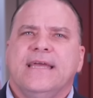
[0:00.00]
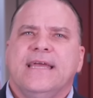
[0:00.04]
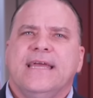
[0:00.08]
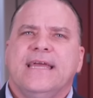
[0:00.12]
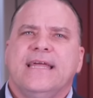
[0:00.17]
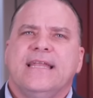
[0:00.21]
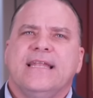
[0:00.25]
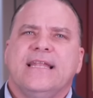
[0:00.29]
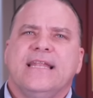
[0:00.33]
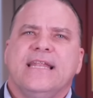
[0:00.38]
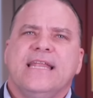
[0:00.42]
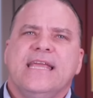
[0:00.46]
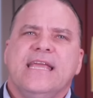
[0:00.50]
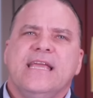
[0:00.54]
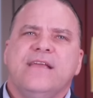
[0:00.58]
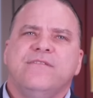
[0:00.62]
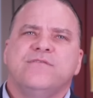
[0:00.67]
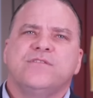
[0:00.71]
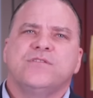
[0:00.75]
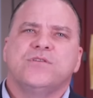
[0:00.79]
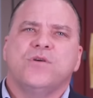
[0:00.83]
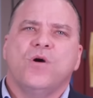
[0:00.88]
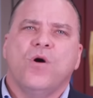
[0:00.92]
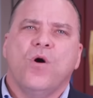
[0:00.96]
it
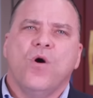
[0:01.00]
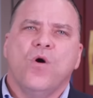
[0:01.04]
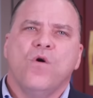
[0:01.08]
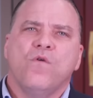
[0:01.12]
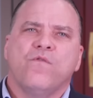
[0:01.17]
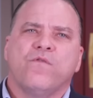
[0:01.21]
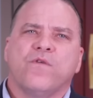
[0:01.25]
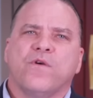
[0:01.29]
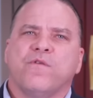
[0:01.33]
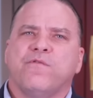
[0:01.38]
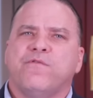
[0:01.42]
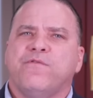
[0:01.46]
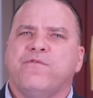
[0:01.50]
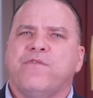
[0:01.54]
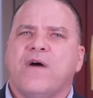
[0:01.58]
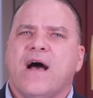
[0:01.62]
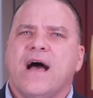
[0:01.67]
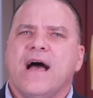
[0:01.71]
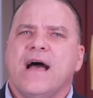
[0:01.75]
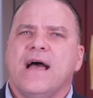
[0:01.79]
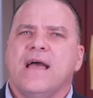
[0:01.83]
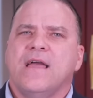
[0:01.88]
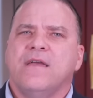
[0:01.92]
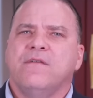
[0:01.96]
leaves over
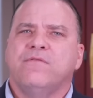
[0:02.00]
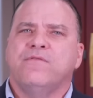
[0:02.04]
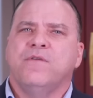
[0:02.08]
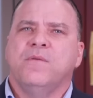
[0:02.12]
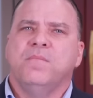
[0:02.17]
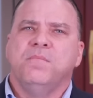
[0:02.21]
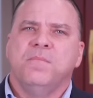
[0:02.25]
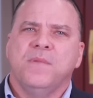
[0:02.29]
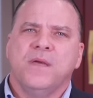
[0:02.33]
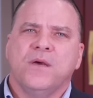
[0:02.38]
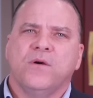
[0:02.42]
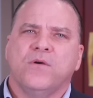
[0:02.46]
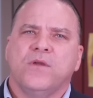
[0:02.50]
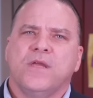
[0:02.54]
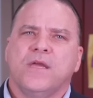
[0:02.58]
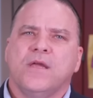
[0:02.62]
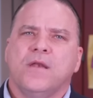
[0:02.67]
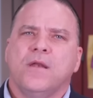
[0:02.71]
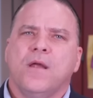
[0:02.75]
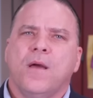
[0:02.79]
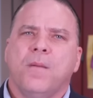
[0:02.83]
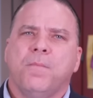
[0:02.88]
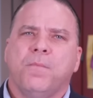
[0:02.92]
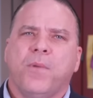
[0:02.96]
5
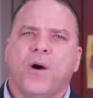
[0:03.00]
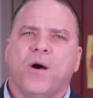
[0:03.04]
million